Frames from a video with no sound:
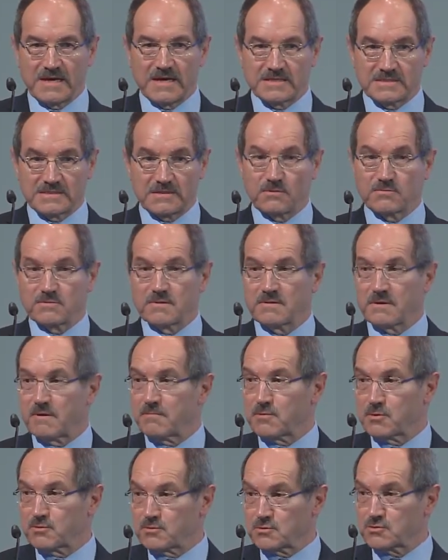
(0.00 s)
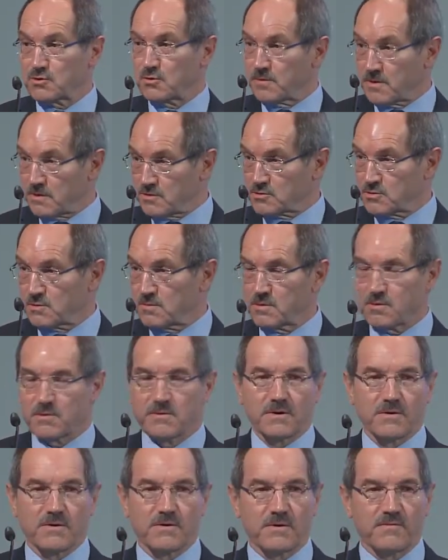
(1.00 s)
use of an index
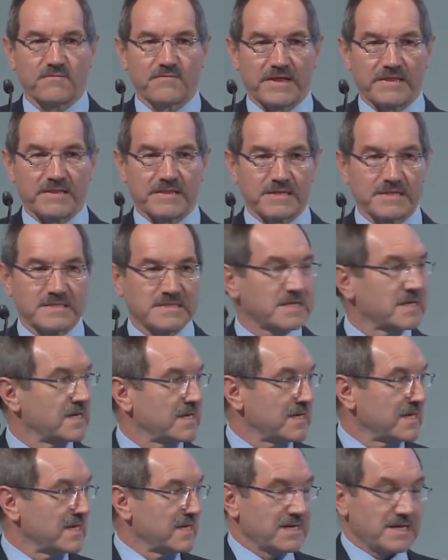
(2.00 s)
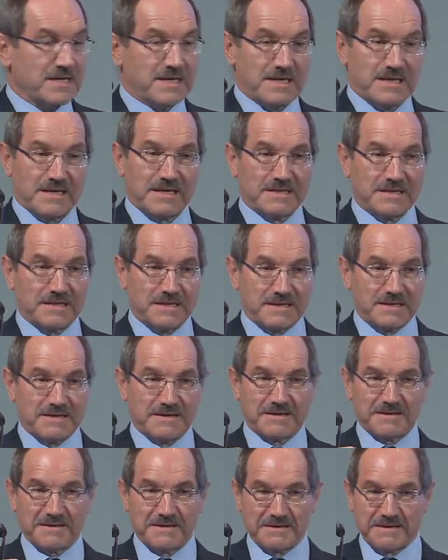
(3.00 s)
that was
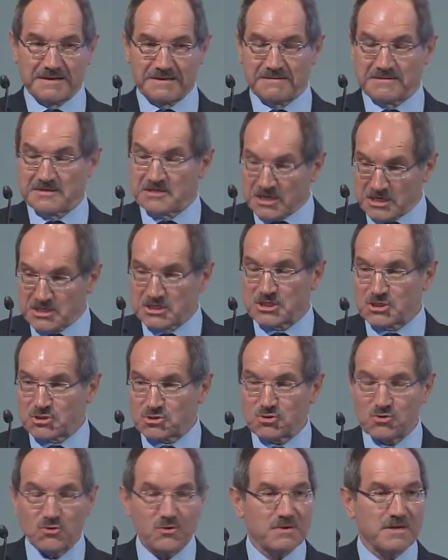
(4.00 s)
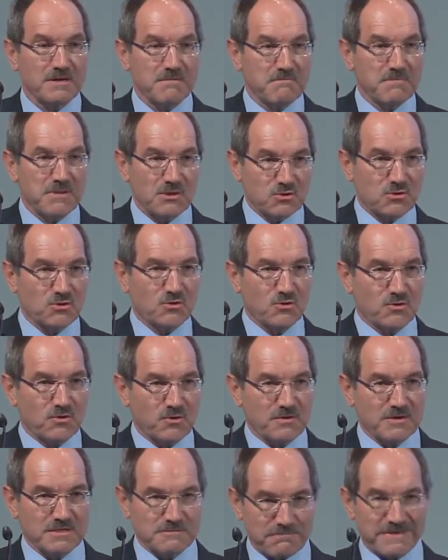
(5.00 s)
given by the University of
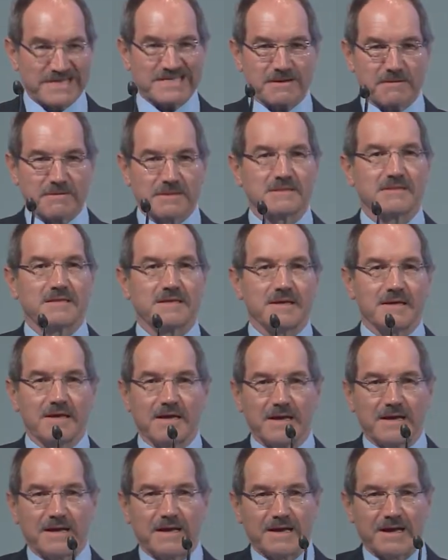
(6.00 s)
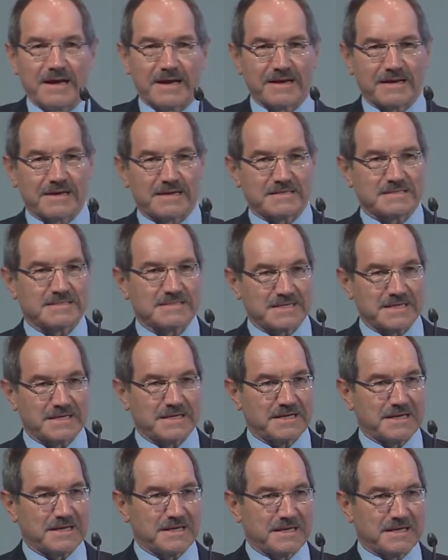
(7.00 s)
Oxford, and I
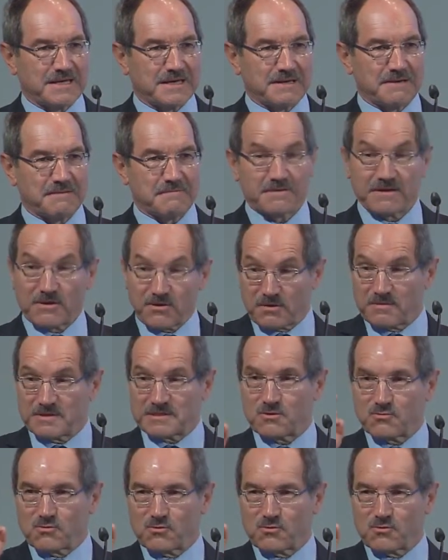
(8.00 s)
invite you